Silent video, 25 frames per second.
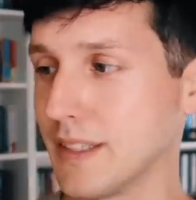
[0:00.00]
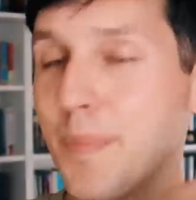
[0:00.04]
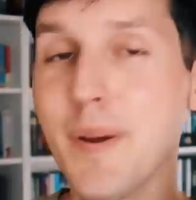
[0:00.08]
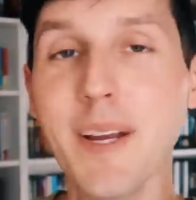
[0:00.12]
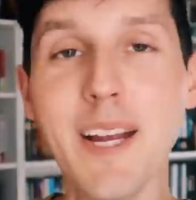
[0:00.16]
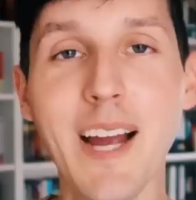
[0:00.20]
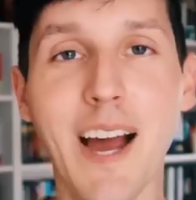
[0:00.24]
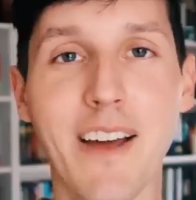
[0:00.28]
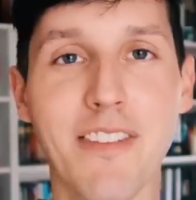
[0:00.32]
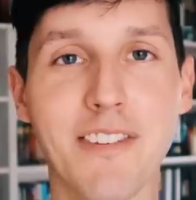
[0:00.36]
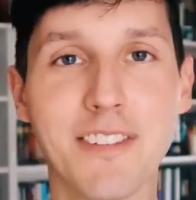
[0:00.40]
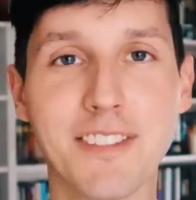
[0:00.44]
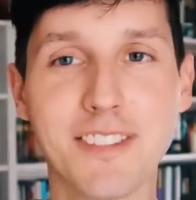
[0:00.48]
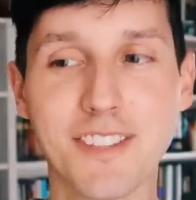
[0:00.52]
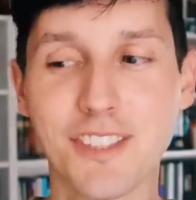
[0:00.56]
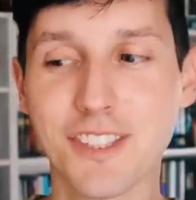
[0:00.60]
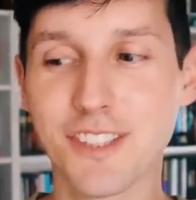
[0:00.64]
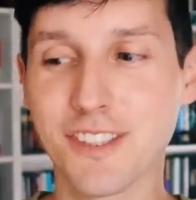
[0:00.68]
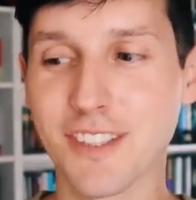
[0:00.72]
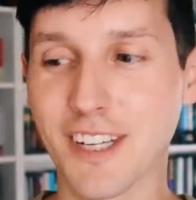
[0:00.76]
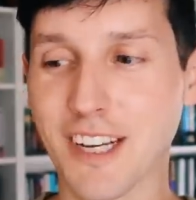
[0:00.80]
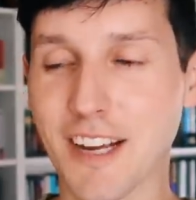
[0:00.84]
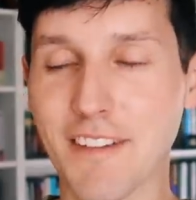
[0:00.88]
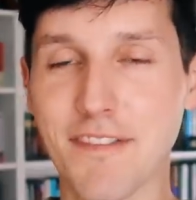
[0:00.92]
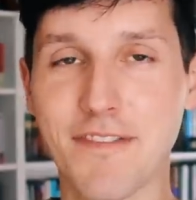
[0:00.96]
But yeah, this is just,
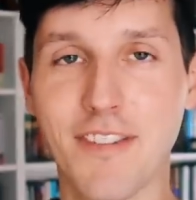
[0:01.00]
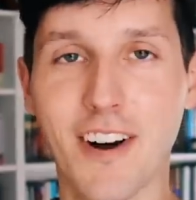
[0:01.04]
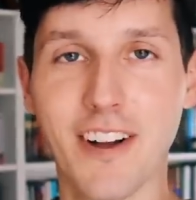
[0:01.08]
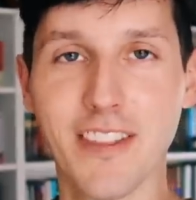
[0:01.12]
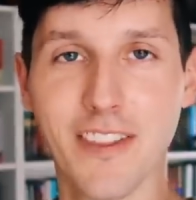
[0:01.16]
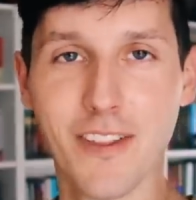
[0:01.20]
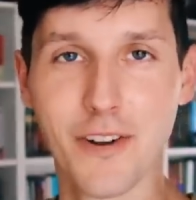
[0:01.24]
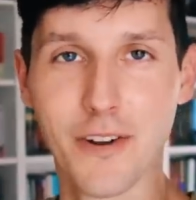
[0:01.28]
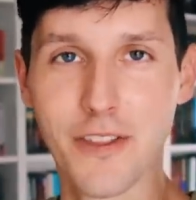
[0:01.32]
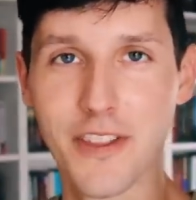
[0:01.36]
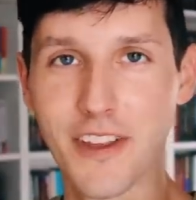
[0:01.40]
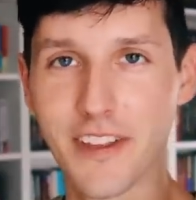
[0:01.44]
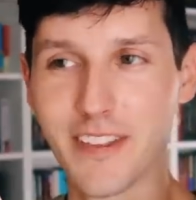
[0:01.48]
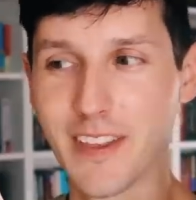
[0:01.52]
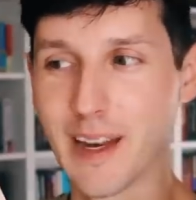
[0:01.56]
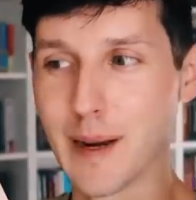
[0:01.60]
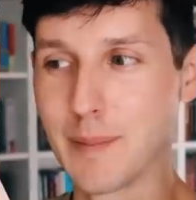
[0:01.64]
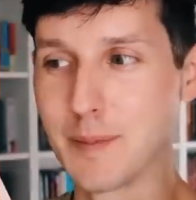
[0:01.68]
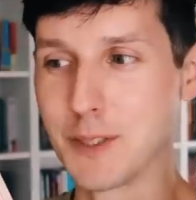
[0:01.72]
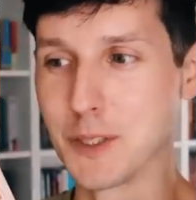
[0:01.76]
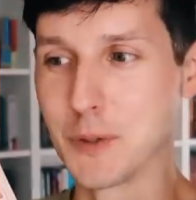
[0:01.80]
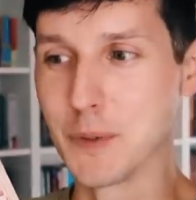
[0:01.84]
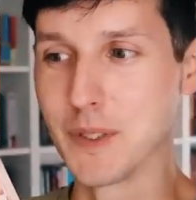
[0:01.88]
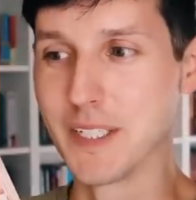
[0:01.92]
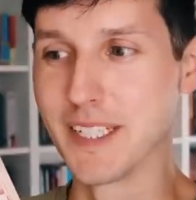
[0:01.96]
like, a fun little thing that I'm
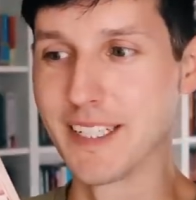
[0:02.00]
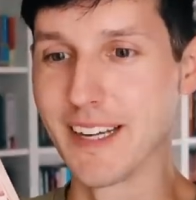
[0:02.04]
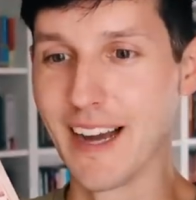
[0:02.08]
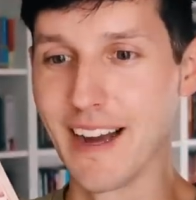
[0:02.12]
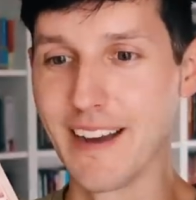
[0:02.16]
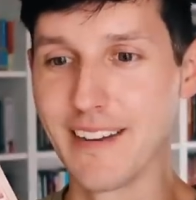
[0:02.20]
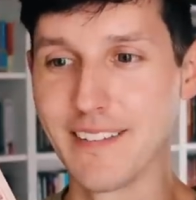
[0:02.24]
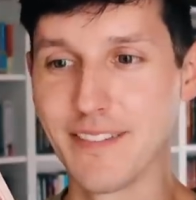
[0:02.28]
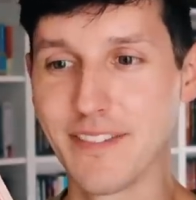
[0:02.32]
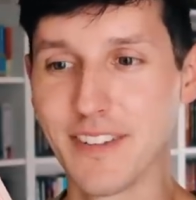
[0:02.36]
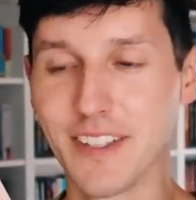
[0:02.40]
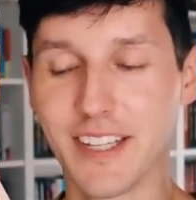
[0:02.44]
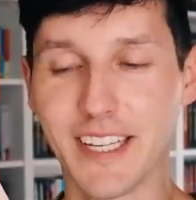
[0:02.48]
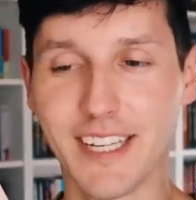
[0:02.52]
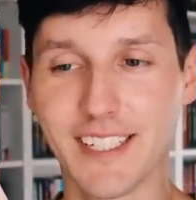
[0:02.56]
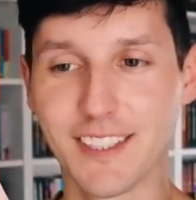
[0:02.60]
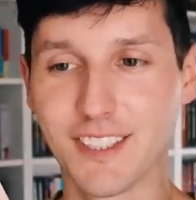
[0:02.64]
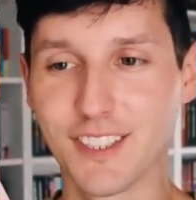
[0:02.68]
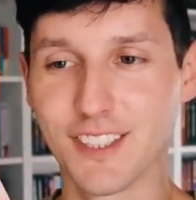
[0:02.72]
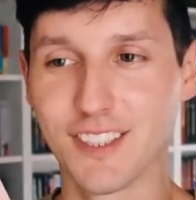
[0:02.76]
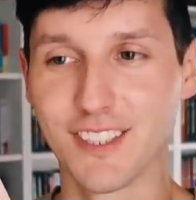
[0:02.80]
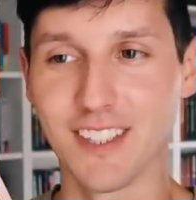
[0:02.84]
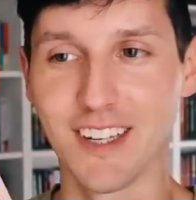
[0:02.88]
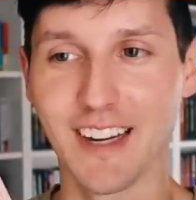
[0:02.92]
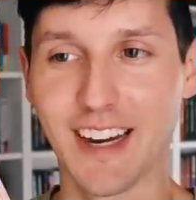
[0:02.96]
doing. I feel like it's
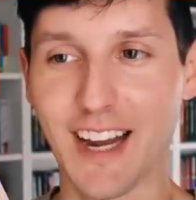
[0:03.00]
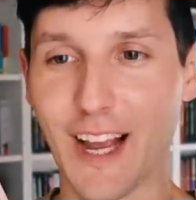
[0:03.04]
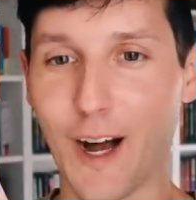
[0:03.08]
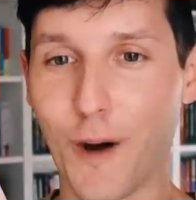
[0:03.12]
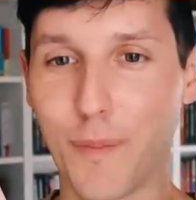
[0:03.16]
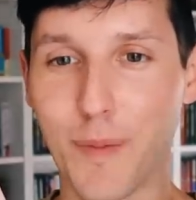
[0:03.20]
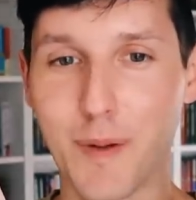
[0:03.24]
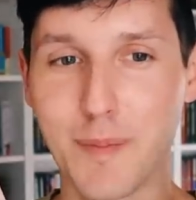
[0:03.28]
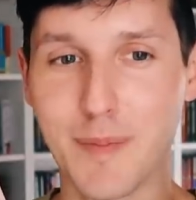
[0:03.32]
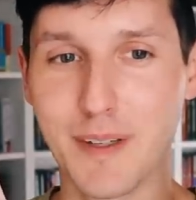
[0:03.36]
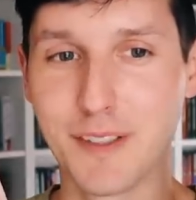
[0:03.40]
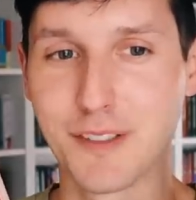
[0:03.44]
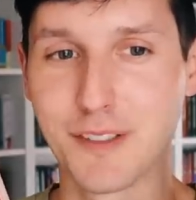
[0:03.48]
just, like, helping me